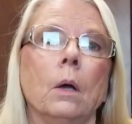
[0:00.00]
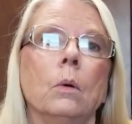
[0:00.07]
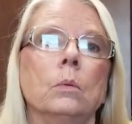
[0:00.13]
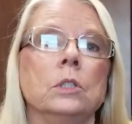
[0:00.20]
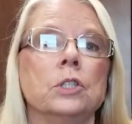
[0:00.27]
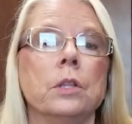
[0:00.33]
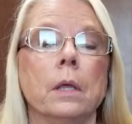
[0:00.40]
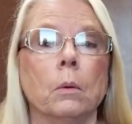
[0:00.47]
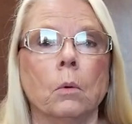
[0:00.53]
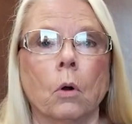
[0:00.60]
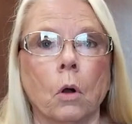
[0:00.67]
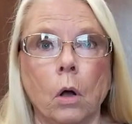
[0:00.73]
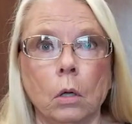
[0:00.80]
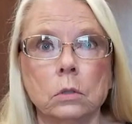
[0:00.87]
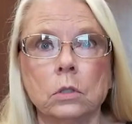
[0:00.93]
which they were
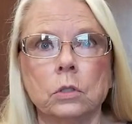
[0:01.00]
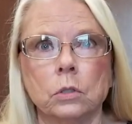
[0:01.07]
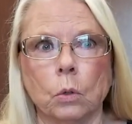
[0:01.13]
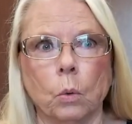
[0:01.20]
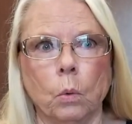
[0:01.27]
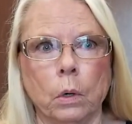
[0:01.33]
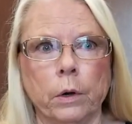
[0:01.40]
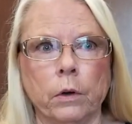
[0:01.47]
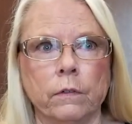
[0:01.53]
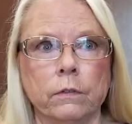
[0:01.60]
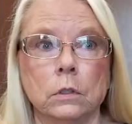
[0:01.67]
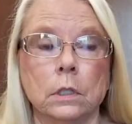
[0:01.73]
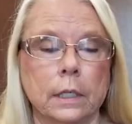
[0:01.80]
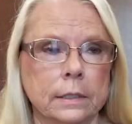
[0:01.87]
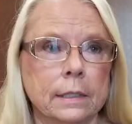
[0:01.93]
all so
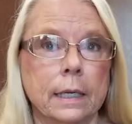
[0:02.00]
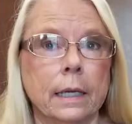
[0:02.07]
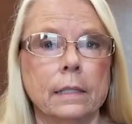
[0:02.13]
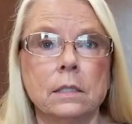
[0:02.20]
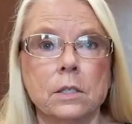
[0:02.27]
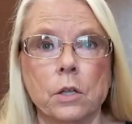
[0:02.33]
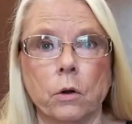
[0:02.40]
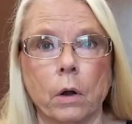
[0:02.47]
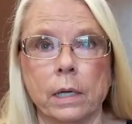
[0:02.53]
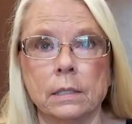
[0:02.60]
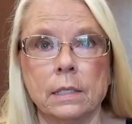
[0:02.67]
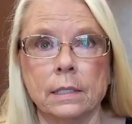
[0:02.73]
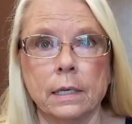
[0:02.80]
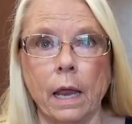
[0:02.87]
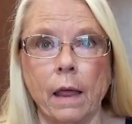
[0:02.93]
wonderful because I guess they're on
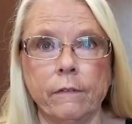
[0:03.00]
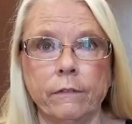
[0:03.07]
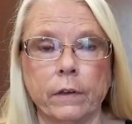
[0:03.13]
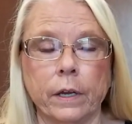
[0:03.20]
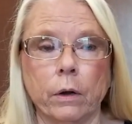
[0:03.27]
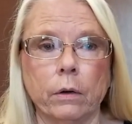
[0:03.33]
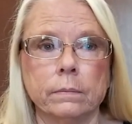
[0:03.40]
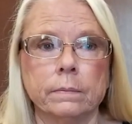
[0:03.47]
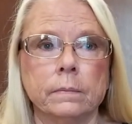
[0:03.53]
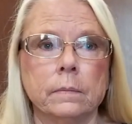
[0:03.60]
staff here.